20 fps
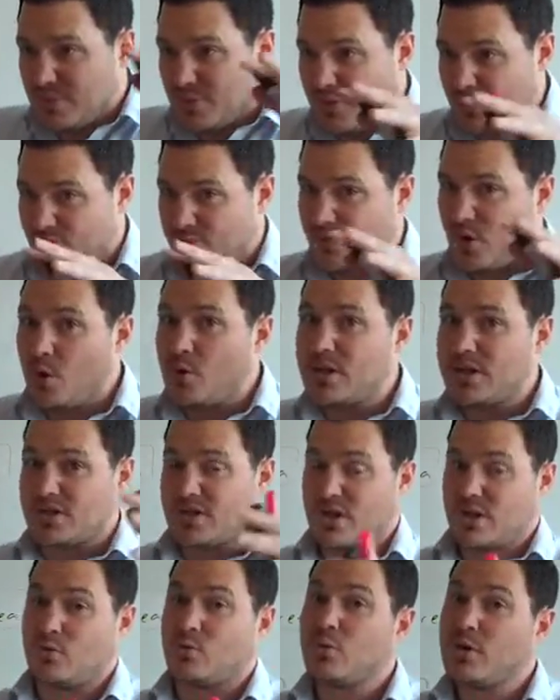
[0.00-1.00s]
the focus
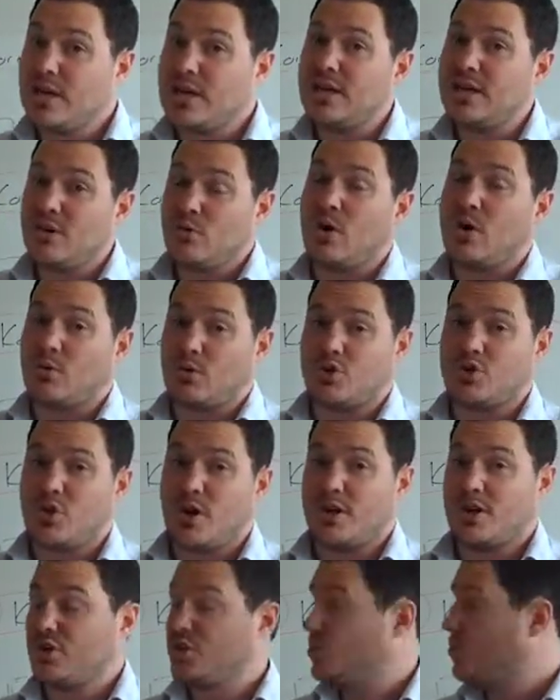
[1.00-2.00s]
on really what we're
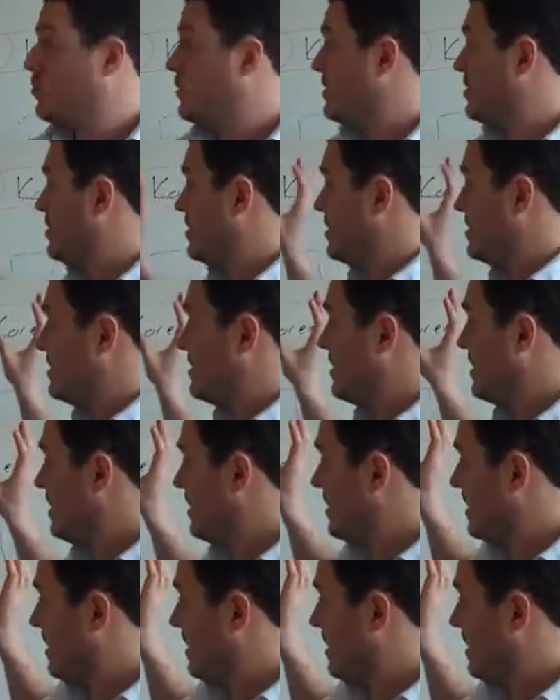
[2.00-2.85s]
trying to do, which is